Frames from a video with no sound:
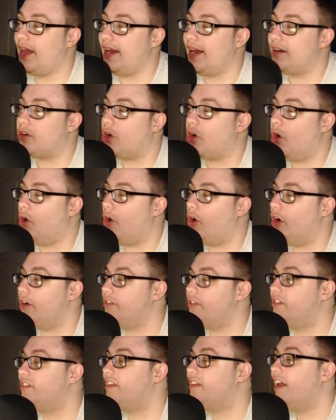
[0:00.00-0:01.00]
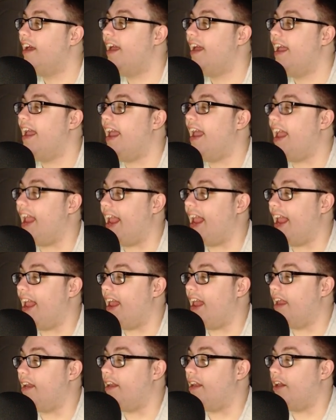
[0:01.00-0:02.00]
cards,
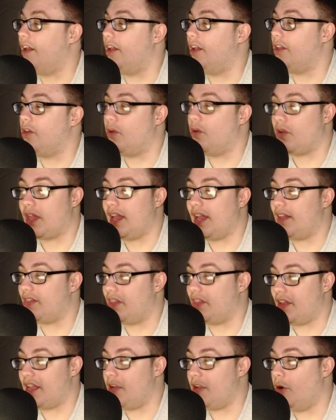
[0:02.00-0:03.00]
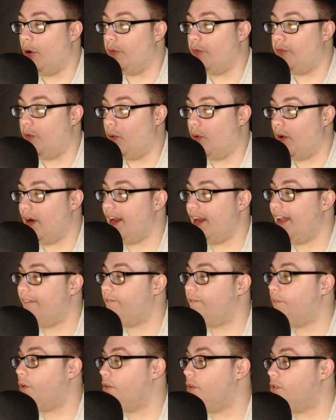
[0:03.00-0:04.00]
and you'll get the hero for
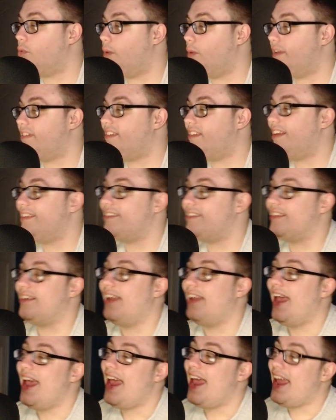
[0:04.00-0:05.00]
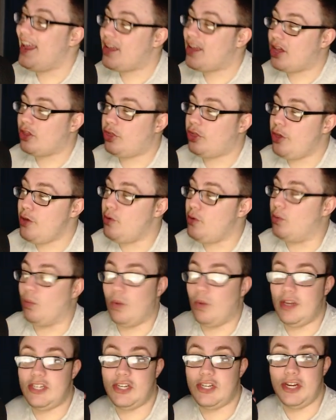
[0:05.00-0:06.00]
it for the Twist season. And Cthulhu,
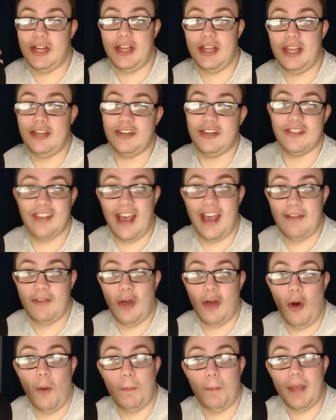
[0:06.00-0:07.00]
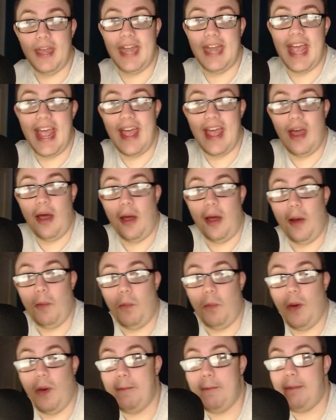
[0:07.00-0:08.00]
which you just have to open
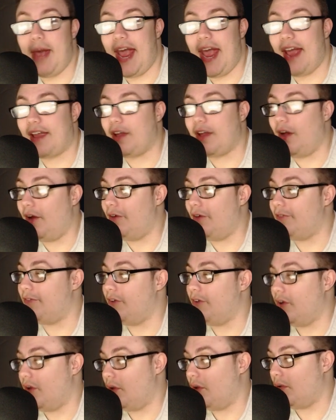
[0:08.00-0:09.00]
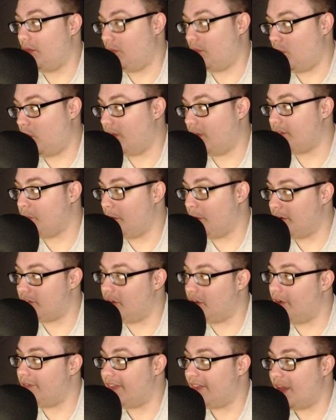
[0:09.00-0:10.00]
1 pack of
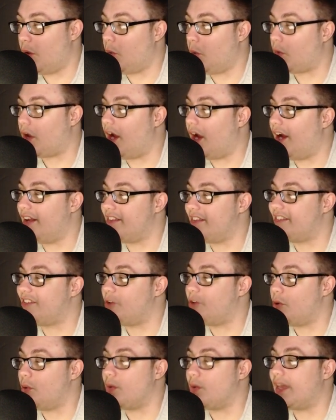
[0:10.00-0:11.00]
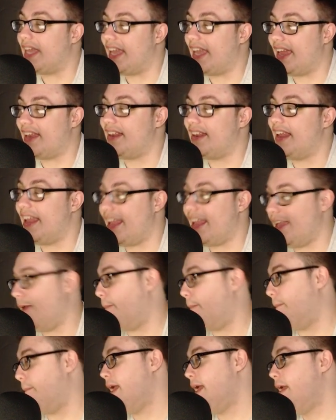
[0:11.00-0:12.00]
Whispers of the Old Gods to get
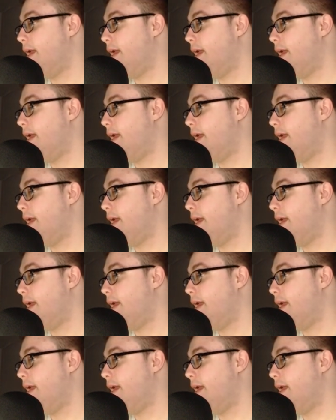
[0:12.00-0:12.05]
him.